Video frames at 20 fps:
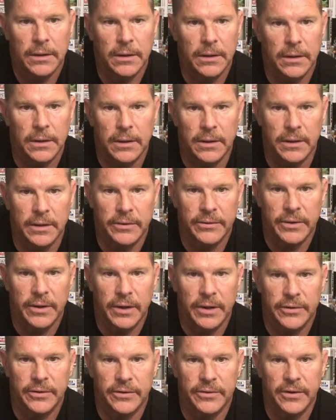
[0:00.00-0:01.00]
And it looks like
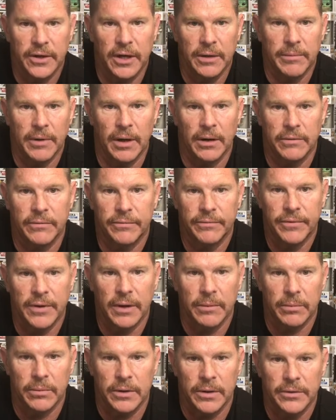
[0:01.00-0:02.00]
it just came out in
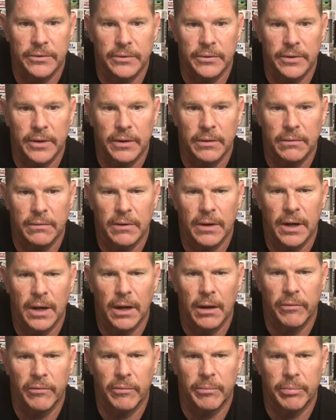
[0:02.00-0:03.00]
February. So they don't
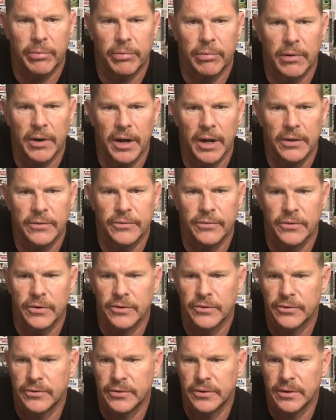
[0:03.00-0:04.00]
have a price for a
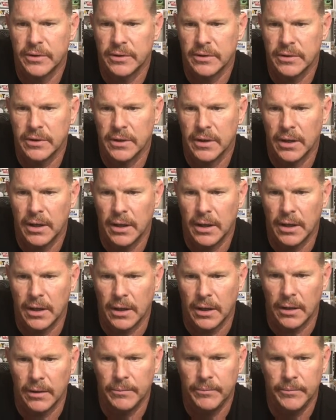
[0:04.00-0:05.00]
sealed
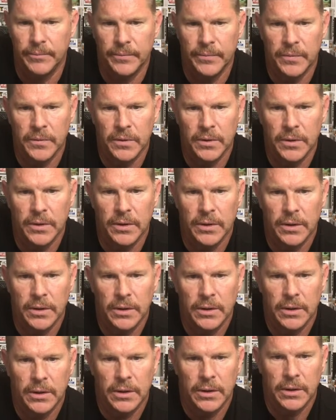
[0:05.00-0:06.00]
can.
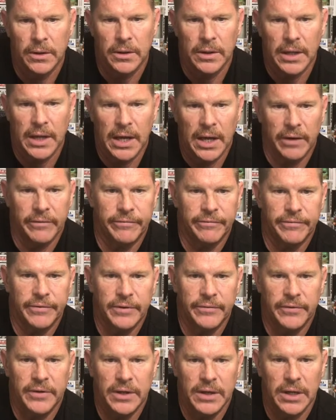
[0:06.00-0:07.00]
They have
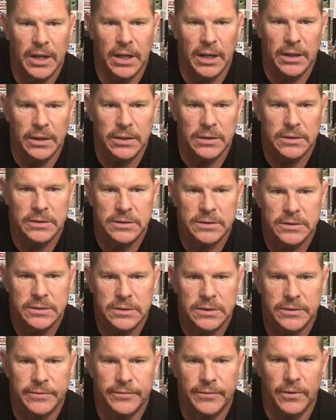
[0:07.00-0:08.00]

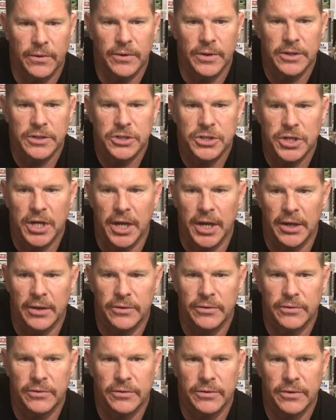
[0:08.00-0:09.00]
$50 for the
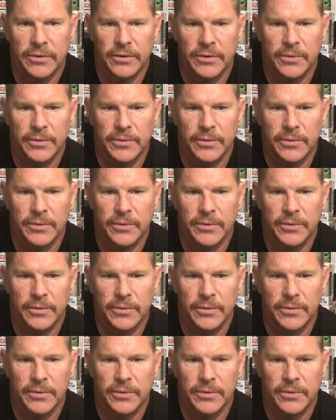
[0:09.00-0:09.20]
chase.